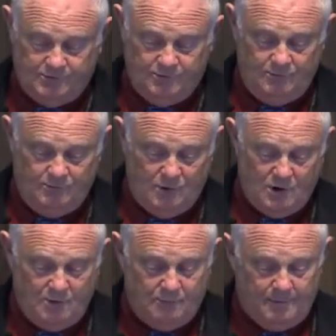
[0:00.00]
who
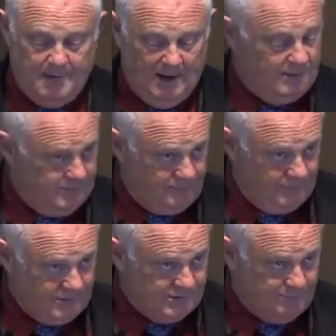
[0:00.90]
were prepared to
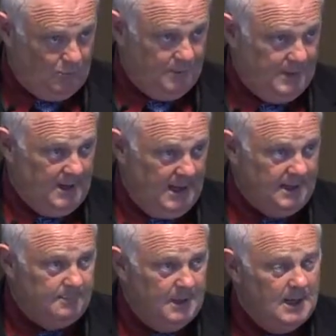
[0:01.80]
throw their support
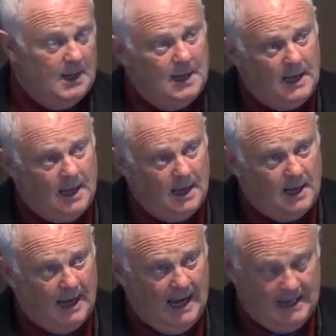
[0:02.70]
behind him.
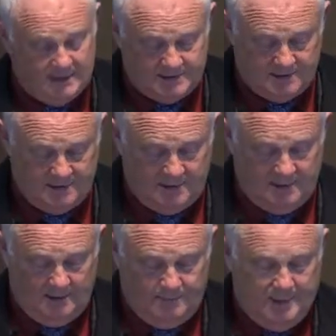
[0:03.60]
Uh, and
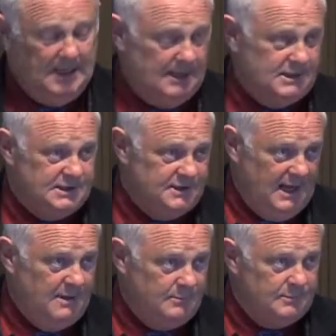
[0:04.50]
uh, appealing to
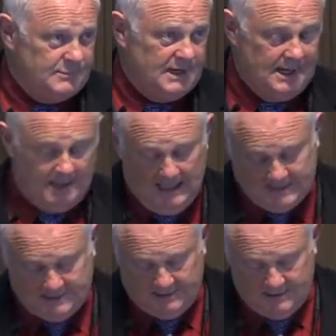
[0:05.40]
them to get
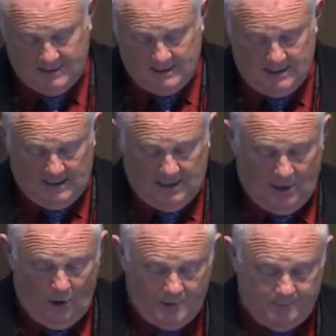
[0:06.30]
elected
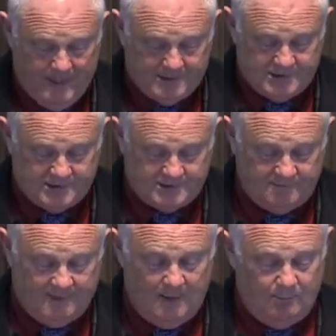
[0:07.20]
uh, on the basis
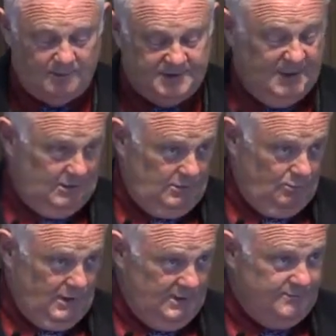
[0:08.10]
of I will deal
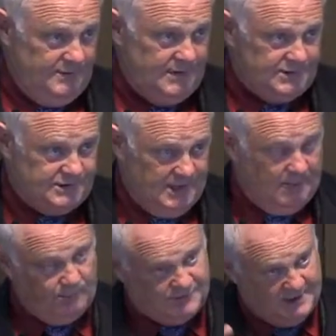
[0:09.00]
with this and
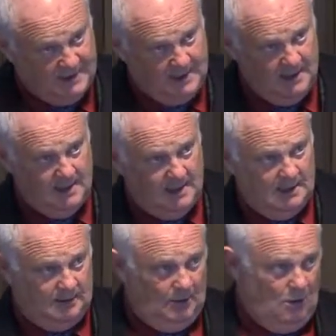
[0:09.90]
I will see
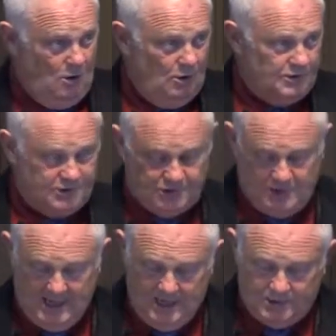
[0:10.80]
laws
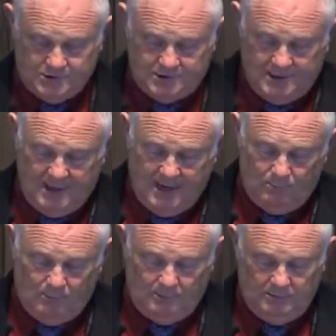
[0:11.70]
changed and I
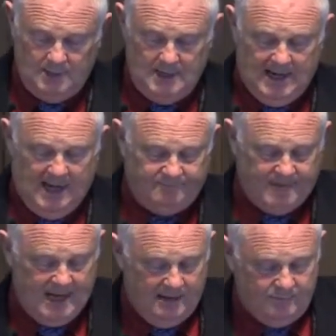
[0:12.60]
will
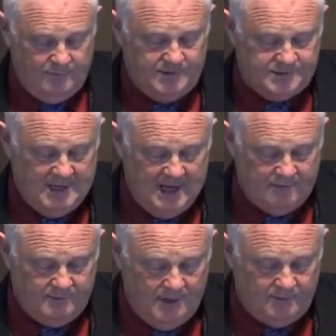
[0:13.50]
advocate for this, that,
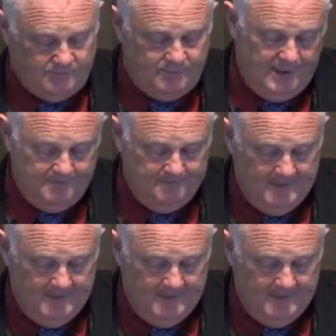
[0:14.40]
or the other thing.